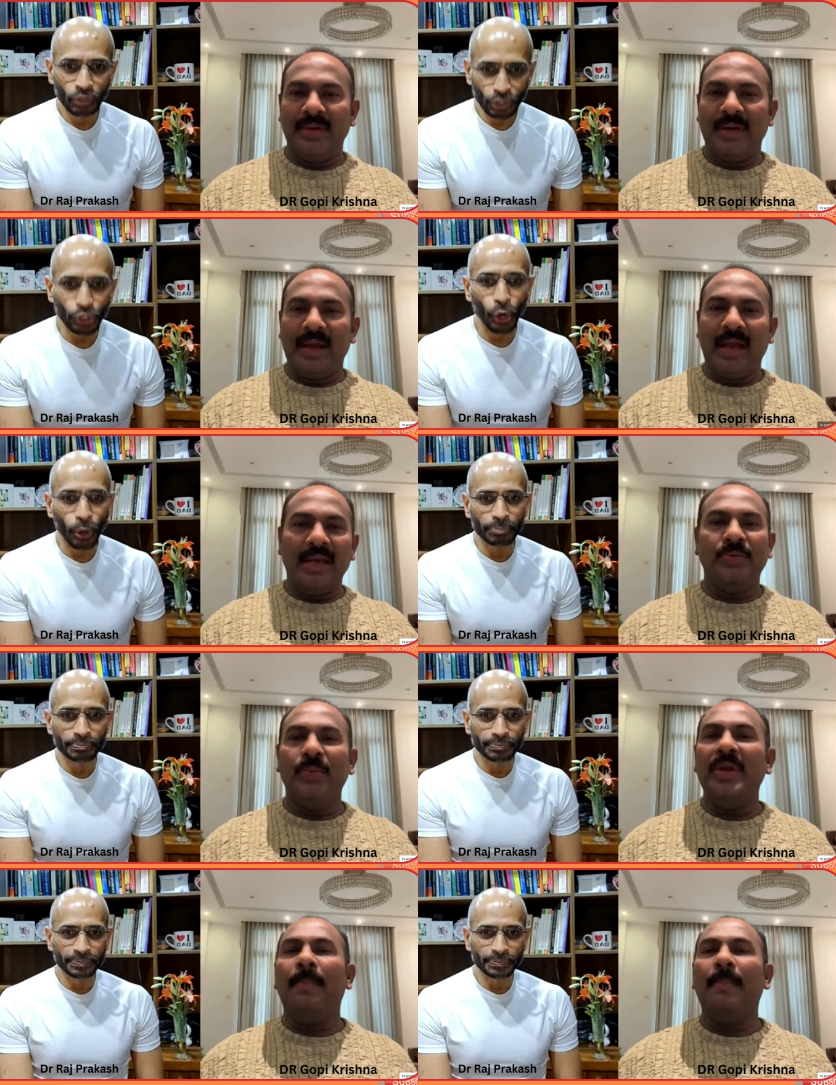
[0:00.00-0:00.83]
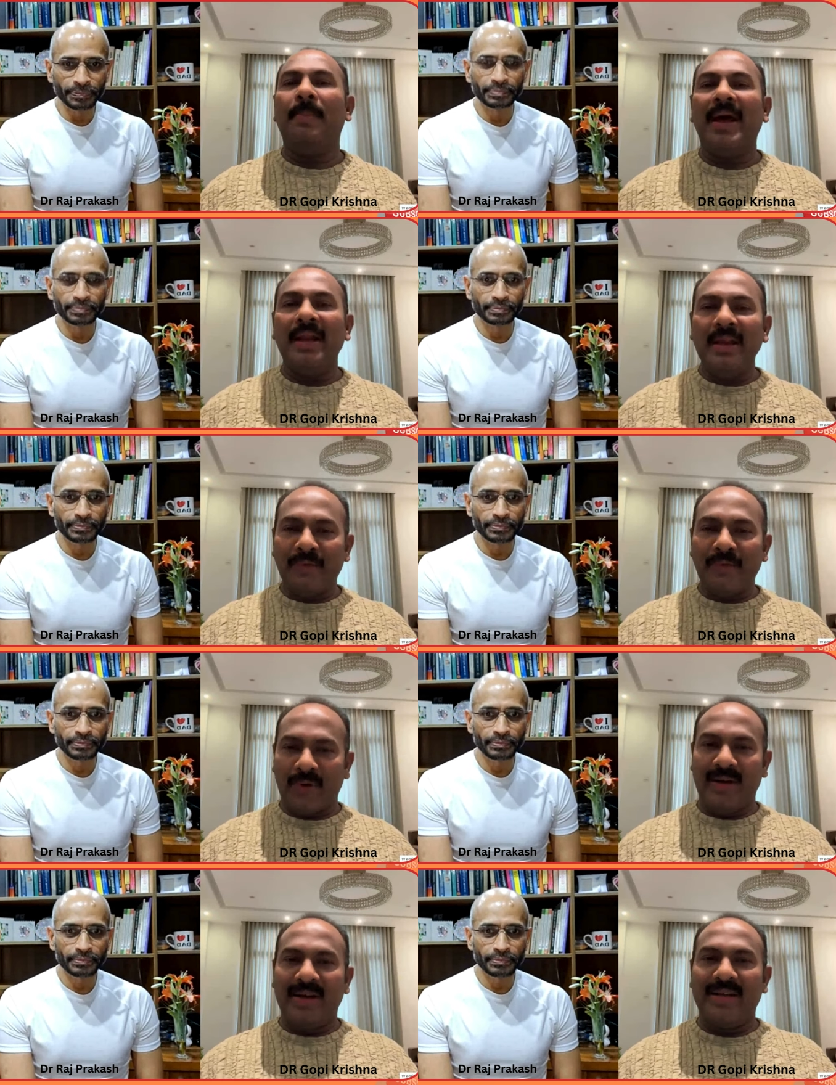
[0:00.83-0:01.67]
Speaker 1: Sure. As we are planning
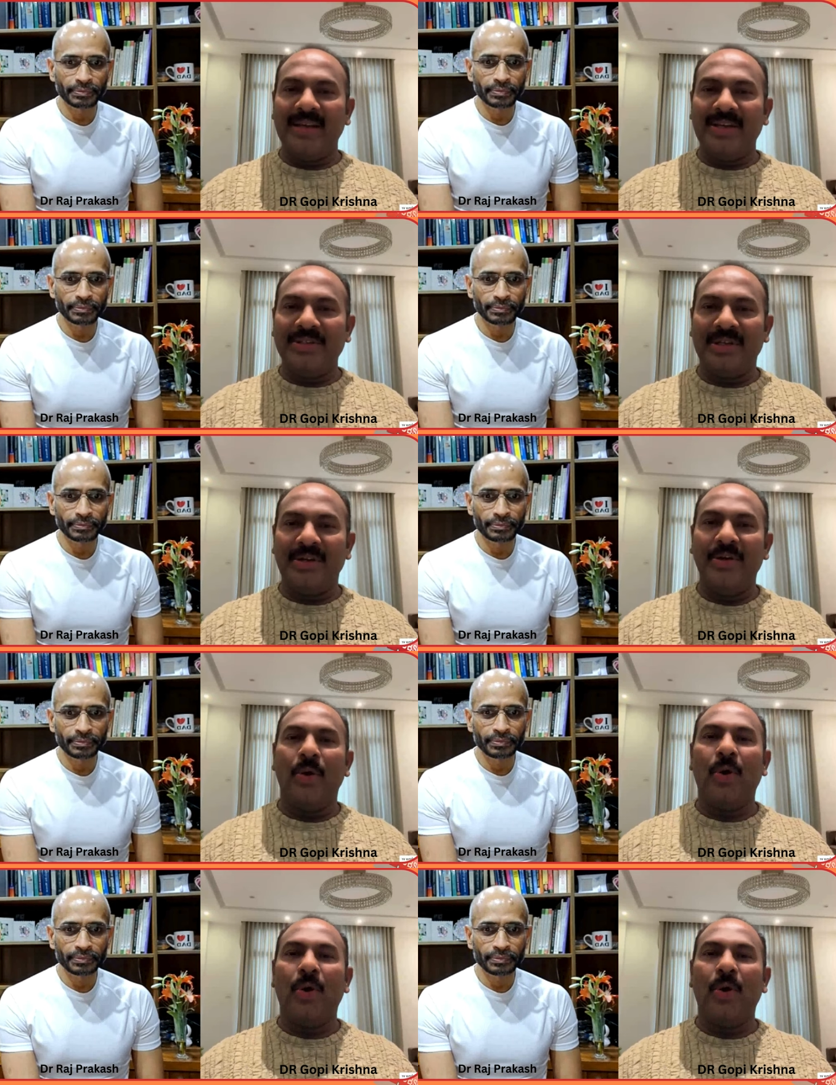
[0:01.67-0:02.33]
for an occasion